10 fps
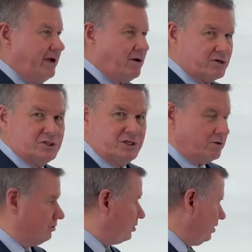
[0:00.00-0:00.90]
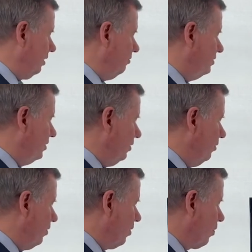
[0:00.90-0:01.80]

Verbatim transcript: are still slow to